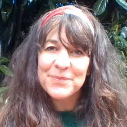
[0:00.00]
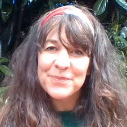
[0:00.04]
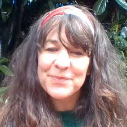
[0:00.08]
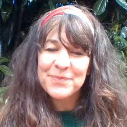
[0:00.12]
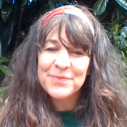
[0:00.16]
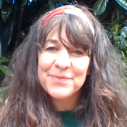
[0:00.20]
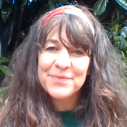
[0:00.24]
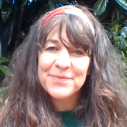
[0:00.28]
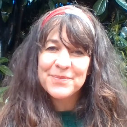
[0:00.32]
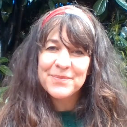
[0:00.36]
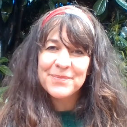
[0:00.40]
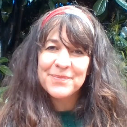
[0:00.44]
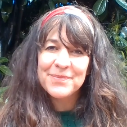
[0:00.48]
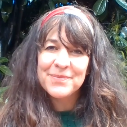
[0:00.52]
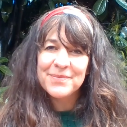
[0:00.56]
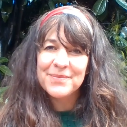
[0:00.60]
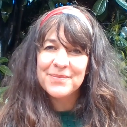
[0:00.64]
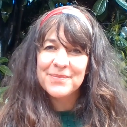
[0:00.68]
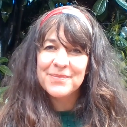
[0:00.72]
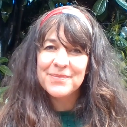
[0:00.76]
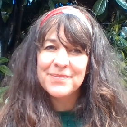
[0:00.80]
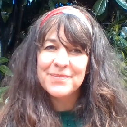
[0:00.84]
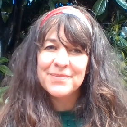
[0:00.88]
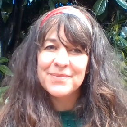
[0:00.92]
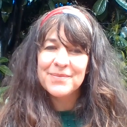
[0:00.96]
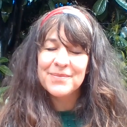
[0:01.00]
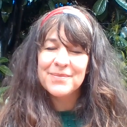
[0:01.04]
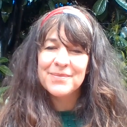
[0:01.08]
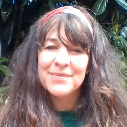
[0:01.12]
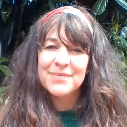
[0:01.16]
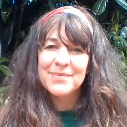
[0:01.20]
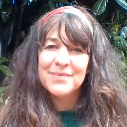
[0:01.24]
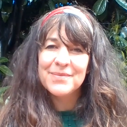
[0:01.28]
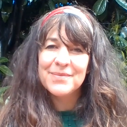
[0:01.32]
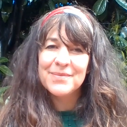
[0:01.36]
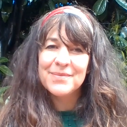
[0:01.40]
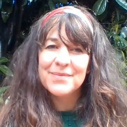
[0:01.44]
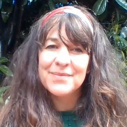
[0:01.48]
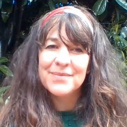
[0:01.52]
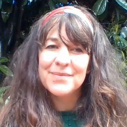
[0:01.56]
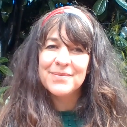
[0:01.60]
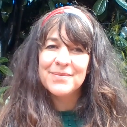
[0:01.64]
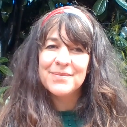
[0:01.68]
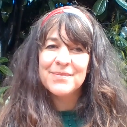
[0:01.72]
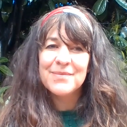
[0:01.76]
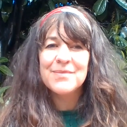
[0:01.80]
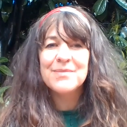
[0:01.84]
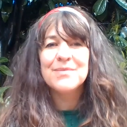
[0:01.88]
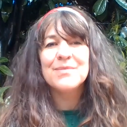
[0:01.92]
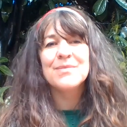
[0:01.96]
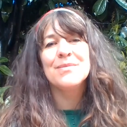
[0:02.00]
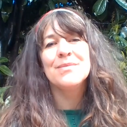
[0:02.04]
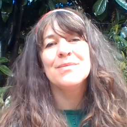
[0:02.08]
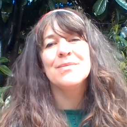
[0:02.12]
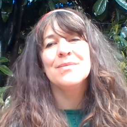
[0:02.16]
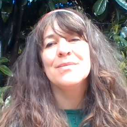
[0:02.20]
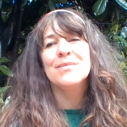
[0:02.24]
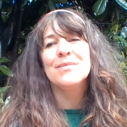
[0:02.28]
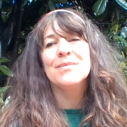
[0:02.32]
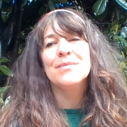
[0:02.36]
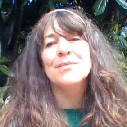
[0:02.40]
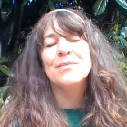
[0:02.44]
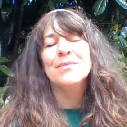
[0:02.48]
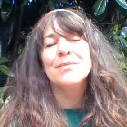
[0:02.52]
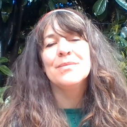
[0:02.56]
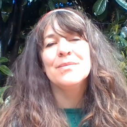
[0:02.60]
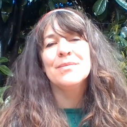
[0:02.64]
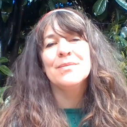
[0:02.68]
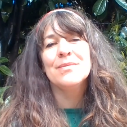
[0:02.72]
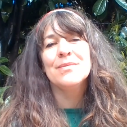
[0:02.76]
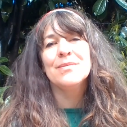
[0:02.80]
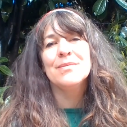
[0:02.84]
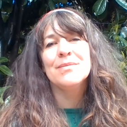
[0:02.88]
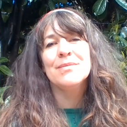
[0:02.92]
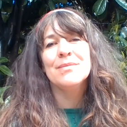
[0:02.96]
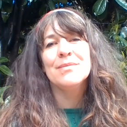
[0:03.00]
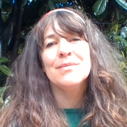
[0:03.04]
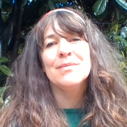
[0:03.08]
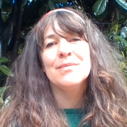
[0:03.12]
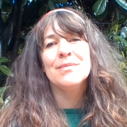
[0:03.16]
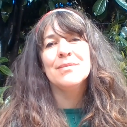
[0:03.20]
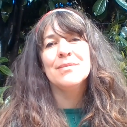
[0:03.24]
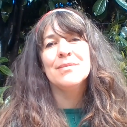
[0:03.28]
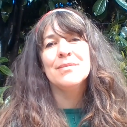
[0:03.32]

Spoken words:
Nothing is said.